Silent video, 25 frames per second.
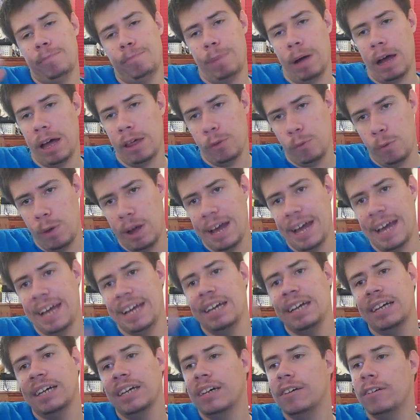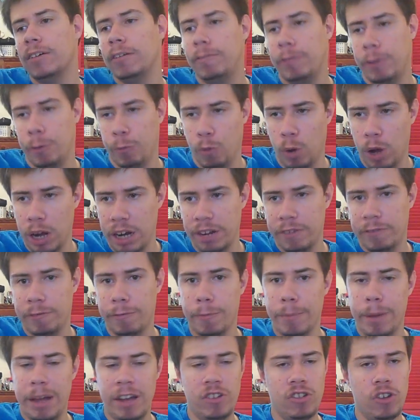By the way, if you want
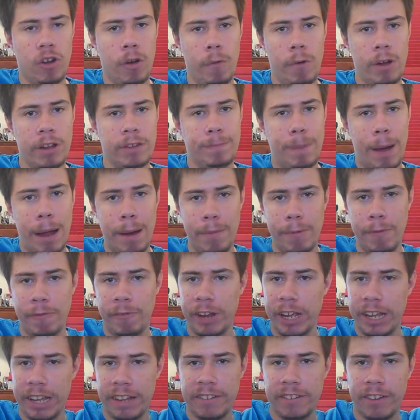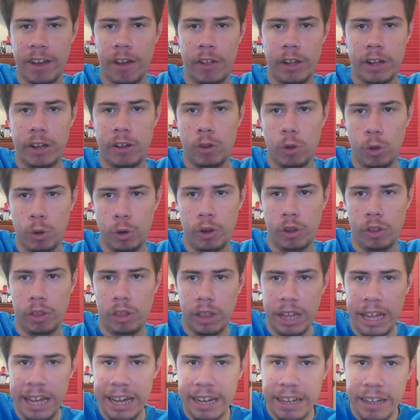information on what spina bifida is, I'll include a
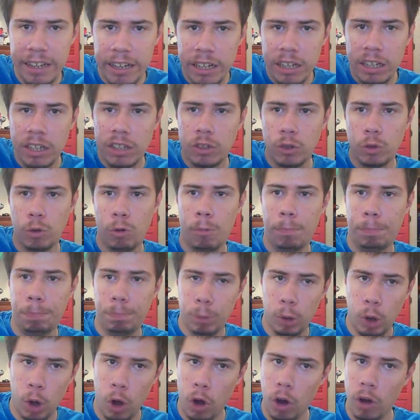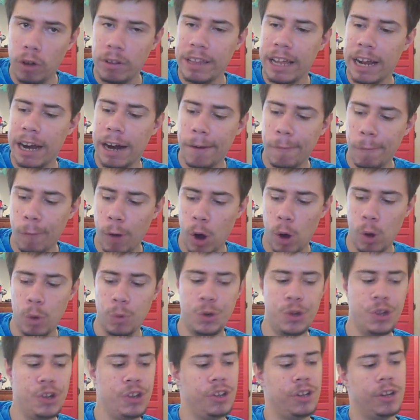link to a blog that I
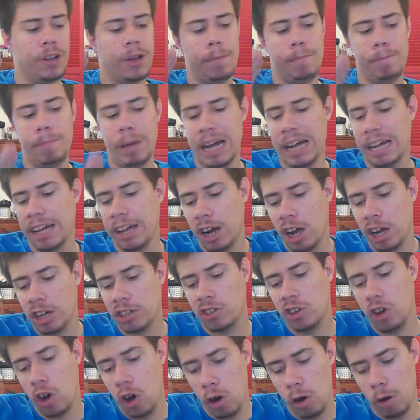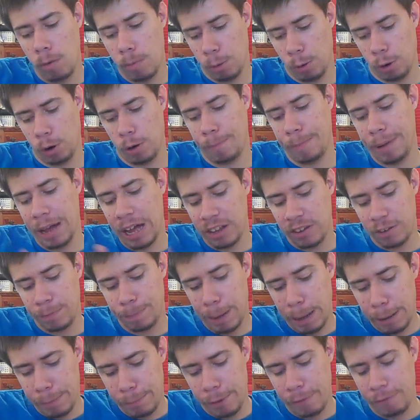wrote back in October about
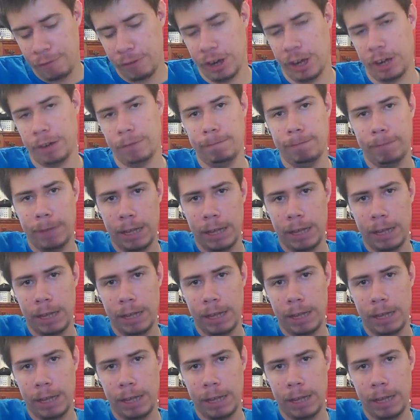spina bifida.